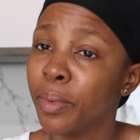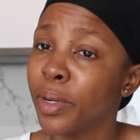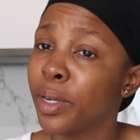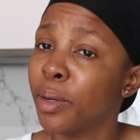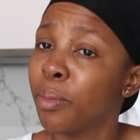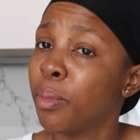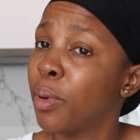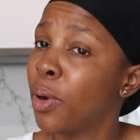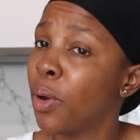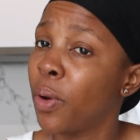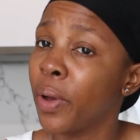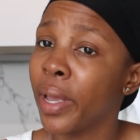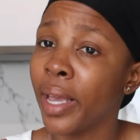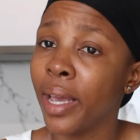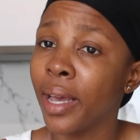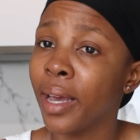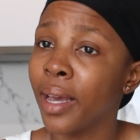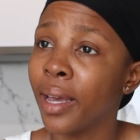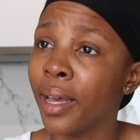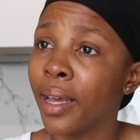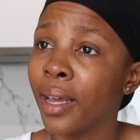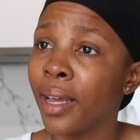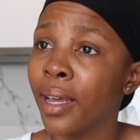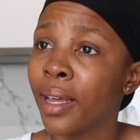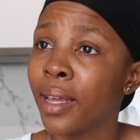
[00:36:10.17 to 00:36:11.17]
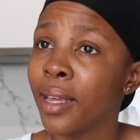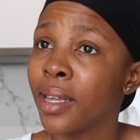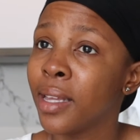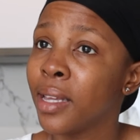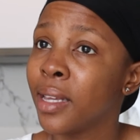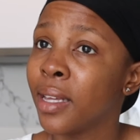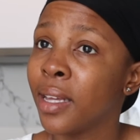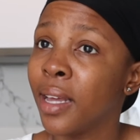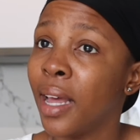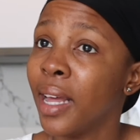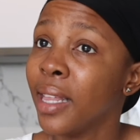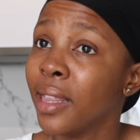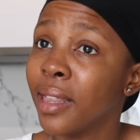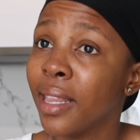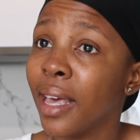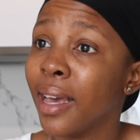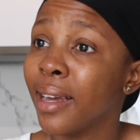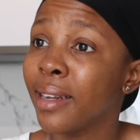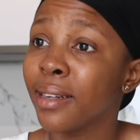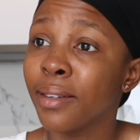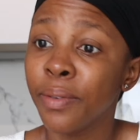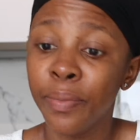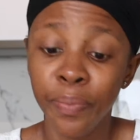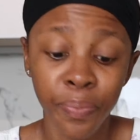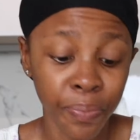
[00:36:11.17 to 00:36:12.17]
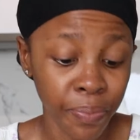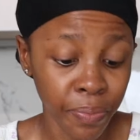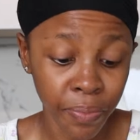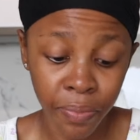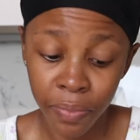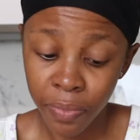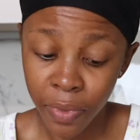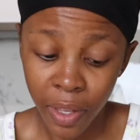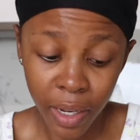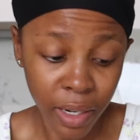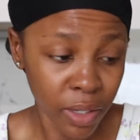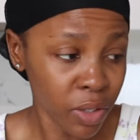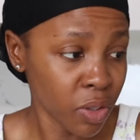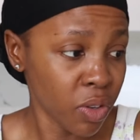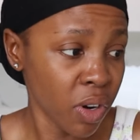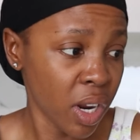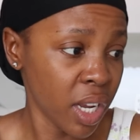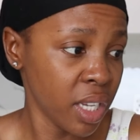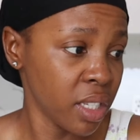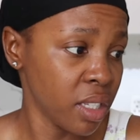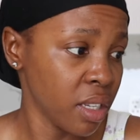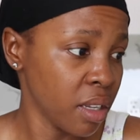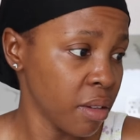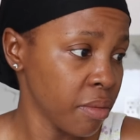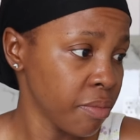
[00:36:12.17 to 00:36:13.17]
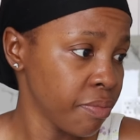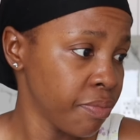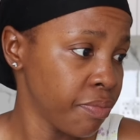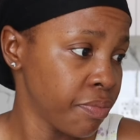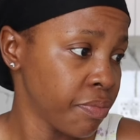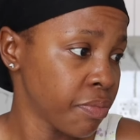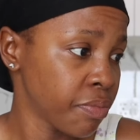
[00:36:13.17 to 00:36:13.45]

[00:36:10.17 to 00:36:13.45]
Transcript: an employer. And that is crazy.